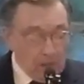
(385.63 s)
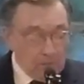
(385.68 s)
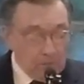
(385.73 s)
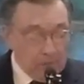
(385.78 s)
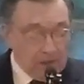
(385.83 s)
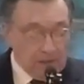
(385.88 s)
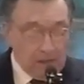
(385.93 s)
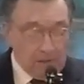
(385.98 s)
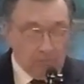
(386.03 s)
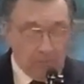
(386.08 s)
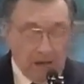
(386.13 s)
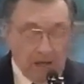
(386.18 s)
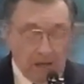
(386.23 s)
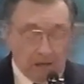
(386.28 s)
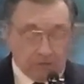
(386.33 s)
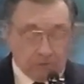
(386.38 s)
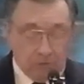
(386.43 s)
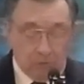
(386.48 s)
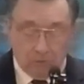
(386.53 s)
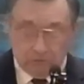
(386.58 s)
But in
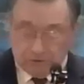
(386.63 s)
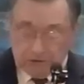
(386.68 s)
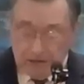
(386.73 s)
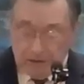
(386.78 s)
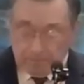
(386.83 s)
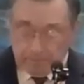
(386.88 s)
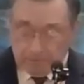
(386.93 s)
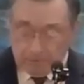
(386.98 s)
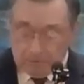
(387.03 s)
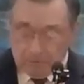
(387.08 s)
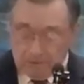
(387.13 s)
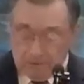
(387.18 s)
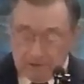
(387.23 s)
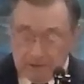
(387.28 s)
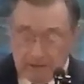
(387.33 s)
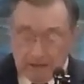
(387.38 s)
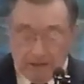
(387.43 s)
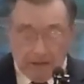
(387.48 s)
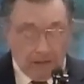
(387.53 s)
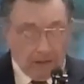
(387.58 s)
Matthew chapter
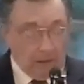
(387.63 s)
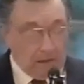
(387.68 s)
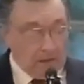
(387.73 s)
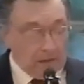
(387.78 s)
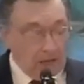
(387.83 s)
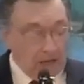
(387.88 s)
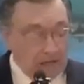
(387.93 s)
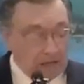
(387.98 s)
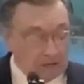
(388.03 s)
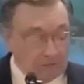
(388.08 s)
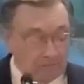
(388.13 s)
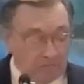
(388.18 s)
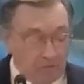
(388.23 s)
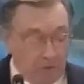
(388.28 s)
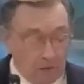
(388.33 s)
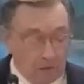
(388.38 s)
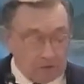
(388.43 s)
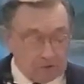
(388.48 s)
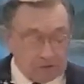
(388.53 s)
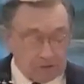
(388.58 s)
9 and
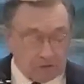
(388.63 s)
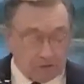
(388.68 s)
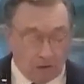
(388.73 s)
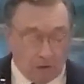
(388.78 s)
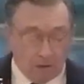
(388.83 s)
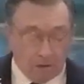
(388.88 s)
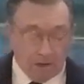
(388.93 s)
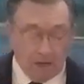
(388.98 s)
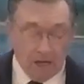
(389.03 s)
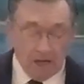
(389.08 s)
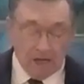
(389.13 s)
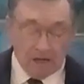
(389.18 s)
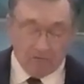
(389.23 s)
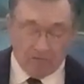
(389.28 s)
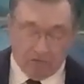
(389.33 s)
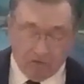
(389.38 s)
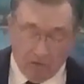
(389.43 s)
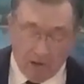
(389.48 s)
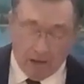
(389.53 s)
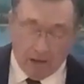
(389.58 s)
verse
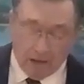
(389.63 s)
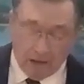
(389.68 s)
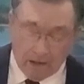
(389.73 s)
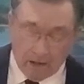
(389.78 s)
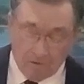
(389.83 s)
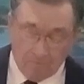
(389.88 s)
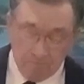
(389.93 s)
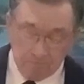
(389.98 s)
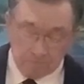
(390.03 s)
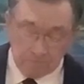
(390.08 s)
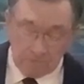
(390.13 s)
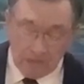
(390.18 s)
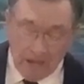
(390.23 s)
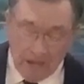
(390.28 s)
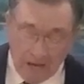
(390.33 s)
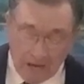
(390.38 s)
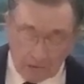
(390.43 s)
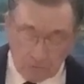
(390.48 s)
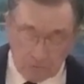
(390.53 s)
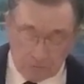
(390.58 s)
35,
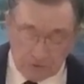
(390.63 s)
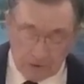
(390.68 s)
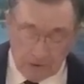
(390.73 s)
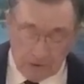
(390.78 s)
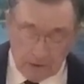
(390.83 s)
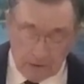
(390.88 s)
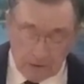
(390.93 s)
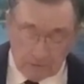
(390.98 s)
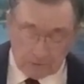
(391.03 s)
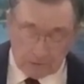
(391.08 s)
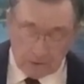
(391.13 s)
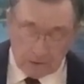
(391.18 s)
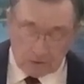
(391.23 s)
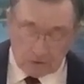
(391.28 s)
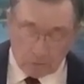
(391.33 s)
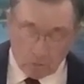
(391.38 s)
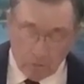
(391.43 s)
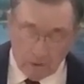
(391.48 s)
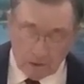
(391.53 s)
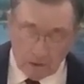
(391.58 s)
and
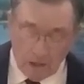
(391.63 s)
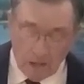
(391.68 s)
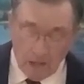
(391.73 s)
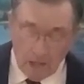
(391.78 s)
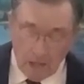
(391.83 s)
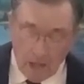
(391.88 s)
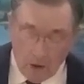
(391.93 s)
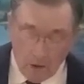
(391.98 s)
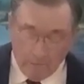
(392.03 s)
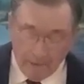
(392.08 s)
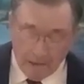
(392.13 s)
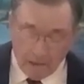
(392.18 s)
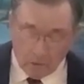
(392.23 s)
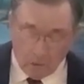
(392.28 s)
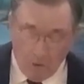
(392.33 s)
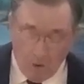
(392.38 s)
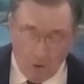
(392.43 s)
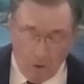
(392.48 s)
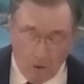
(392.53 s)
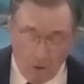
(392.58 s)
Jesus went about
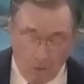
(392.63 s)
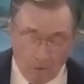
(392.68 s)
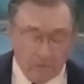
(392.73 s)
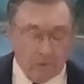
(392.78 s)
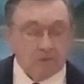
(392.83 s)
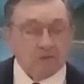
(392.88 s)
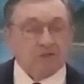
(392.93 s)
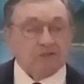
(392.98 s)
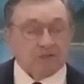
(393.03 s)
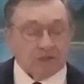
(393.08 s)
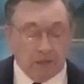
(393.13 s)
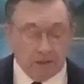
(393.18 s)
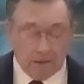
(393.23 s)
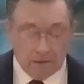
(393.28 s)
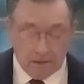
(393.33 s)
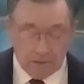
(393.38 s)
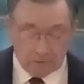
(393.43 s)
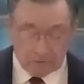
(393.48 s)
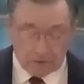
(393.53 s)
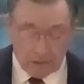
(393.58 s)
all the
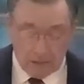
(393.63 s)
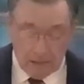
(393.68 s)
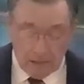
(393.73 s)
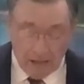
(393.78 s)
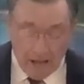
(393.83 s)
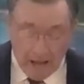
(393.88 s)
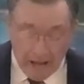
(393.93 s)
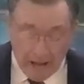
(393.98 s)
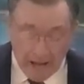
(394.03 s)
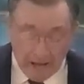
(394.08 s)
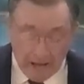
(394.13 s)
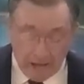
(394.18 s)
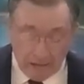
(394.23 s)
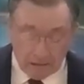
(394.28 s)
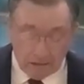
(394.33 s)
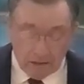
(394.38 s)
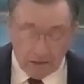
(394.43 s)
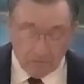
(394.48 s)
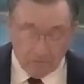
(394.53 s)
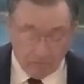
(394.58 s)
cities
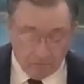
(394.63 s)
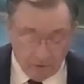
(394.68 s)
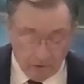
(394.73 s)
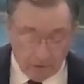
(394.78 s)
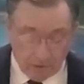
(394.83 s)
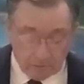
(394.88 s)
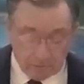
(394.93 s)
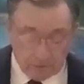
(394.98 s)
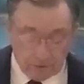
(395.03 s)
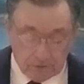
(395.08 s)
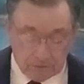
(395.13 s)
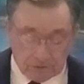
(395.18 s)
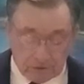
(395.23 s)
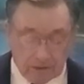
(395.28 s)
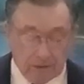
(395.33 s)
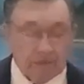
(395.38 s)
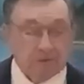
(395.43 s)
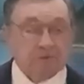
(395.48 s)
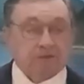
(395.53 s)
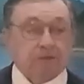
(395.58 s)
and villages,
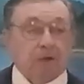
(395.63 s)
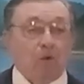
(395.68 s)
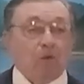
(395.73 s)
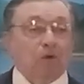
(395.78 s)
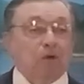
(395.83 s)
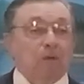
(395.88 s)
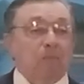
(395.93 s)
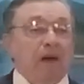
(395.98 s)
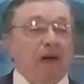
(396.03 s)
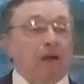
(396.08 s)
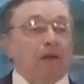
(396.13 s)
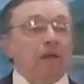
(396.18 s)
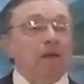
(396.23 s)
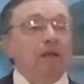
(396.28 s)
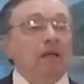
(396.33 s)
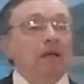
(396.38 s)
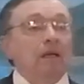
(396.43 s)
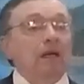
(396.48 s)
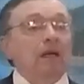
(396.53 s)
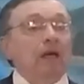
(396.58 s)
and he's talking
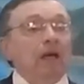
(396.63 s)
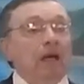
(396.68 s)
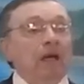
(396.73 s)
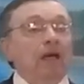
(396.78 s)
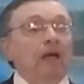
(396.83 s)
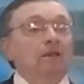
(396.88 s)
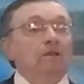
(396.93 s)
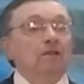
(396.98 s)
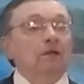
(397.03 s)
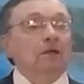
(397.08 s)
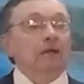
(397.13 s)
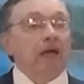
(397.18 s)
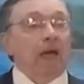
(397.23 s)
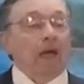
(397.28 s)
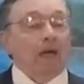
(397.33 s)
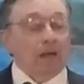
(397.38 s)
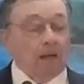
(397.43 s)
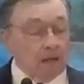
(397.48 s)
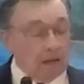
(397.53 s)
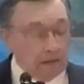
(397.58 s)
about in the
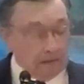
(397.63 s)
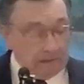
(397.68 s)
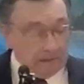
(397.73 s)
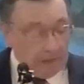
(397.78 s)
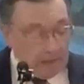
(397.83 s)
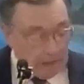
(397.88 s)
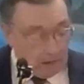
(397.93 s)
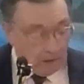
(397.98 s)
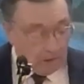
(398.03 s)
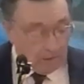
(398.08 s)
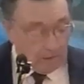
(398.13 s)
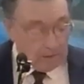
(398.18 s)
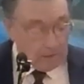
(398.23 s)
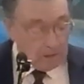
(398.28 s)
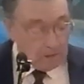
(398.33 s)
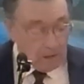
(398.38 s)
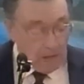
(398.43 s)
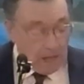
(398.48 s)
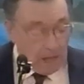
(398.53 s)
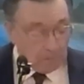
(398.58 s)
Galilee
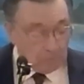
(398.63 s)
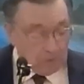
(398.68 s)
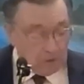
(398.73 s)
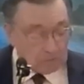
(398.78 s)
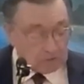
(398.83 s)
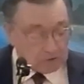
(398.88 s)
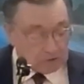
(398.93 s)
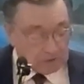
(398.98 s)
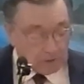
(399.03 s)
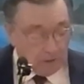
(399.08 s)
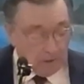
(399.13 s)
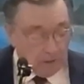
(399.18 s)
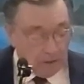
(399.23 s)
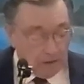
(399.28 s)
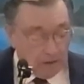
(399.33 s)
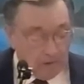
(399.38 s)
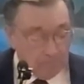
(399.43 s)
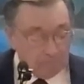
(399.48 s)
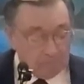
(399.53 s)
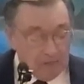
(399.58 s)
area, I must
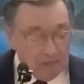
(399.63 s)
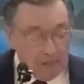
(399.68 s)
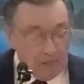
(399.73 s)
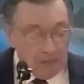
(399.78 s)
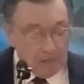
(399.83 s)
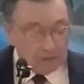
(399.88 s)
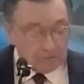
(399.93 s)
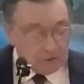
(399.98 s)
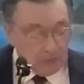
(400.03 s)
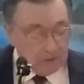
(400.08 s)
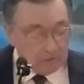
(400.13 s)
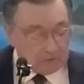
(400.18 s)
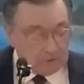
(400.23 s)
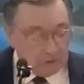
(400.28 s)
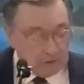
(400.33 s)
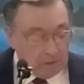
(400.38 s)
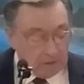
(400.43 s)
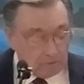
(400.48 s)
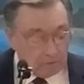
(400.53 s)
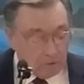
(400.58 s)
say,
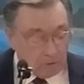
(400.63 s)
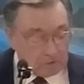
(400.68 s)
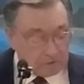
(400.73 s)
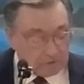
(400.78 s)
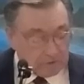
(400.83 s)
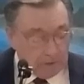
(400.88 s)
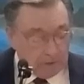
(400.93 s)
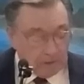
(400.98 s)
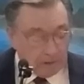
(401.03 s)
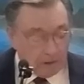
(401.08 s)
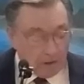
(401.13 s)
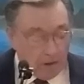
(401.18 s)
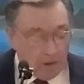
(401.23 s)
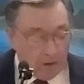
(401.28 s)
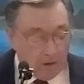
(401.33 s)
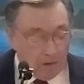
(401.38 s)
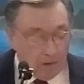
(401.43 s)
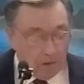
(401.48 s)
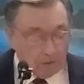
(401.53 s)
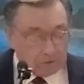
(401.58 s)
teaching in their
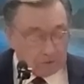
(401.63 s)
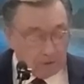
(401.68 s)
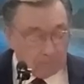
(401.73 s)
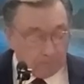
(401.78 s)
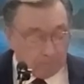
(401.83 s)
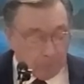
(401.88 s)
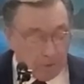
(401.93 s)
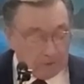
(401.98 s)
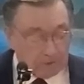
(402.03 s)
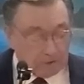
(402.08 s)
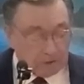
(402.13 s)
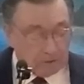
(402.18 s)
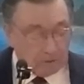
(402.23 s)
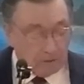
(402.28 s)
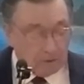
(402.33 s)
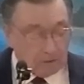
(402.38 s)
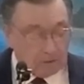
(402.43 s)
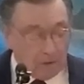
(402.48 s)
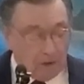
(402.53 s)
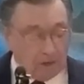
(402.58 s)
synagogues and preaching
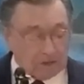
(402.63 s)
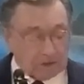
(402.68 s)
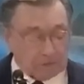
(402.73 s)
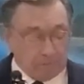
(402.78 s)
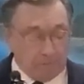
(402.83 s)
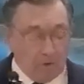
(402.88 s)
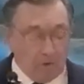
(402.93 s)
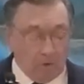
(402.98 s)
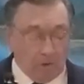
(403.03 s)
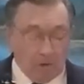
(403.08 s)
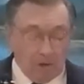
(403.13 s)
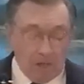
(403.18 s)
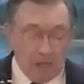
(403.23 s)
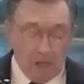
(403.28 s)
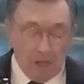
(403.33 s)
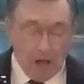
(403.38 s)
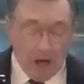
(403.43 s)
the gospel